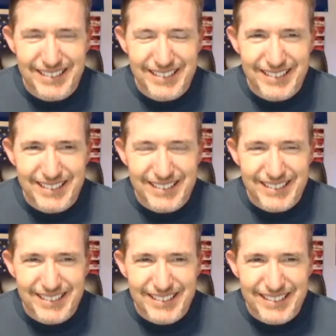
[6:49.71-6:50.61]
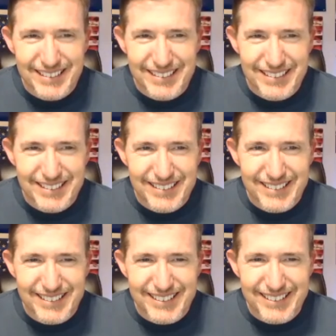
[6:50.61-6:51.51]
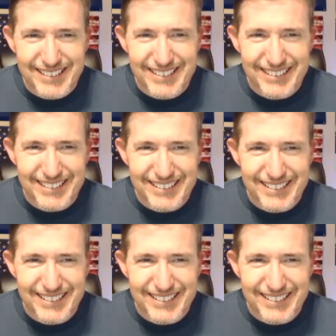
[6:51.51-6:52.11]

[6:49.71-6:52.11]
No words are spoken by the person on screen.